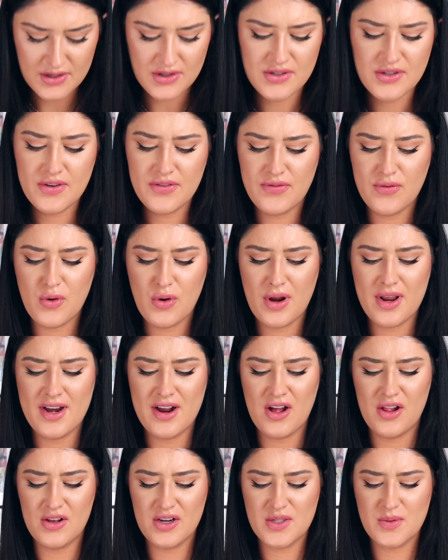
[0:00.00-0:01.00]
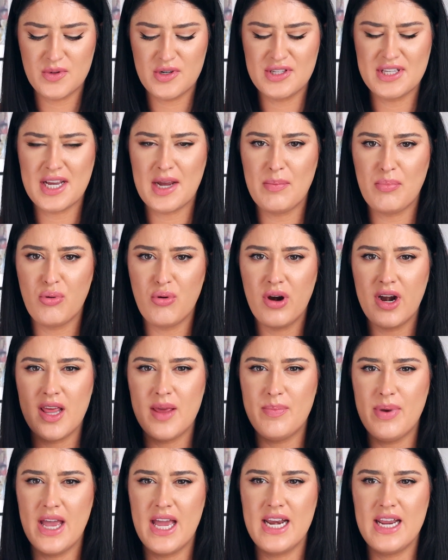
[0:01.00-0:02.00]
also $40, which is like a pretty
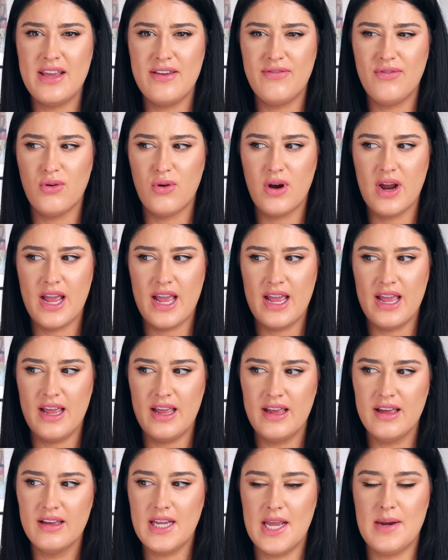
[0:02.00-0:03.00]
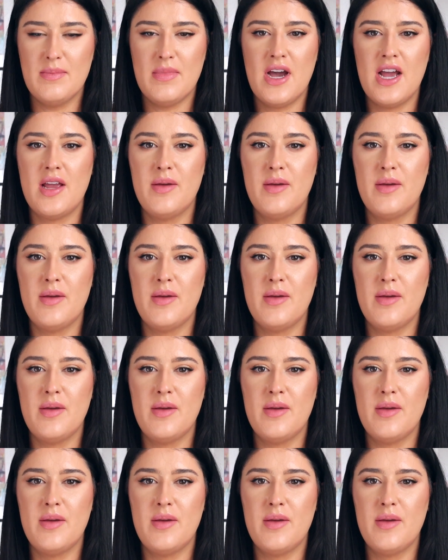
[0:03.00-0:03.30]
penny for a, in my